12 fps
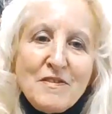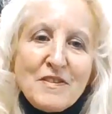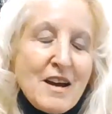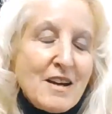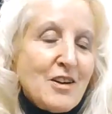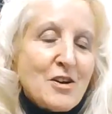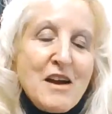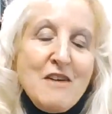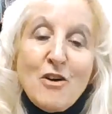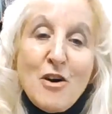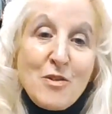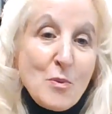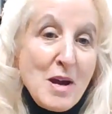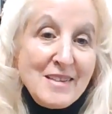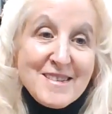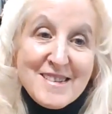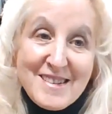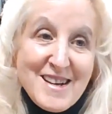I don't have all the
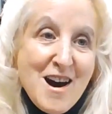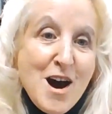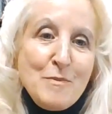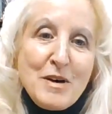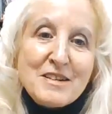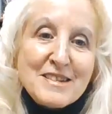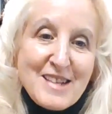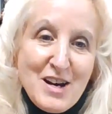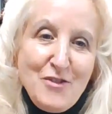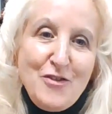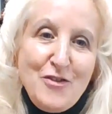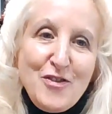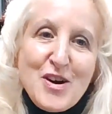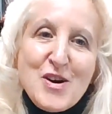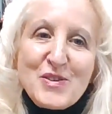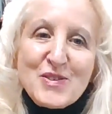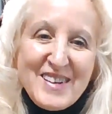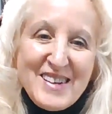wasted time on a cell
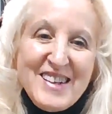phone.